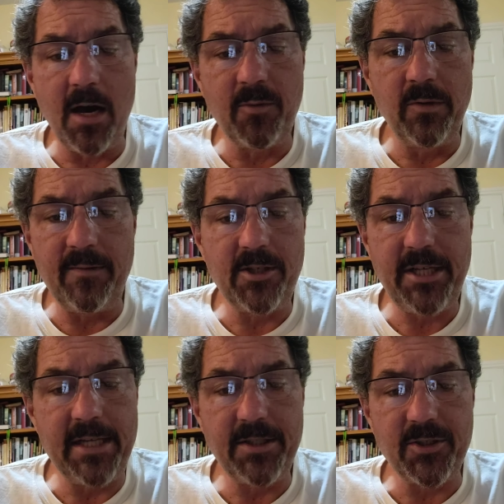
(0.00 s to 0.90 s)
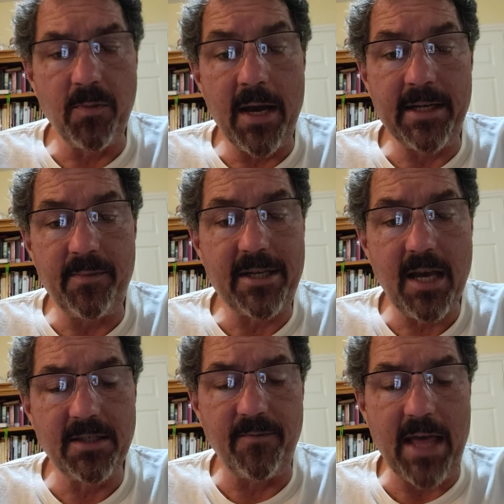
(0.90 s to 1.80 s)
God will never change his mind
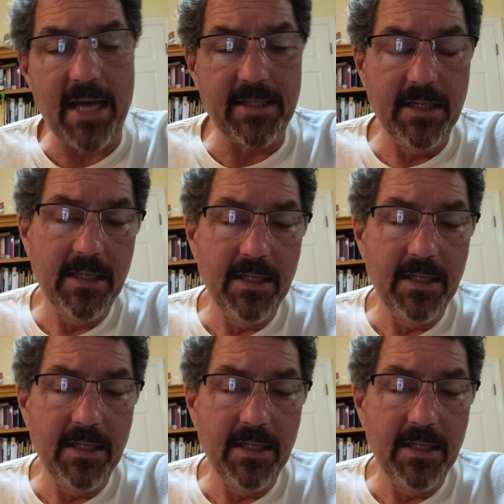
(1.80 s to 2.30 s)
because of that,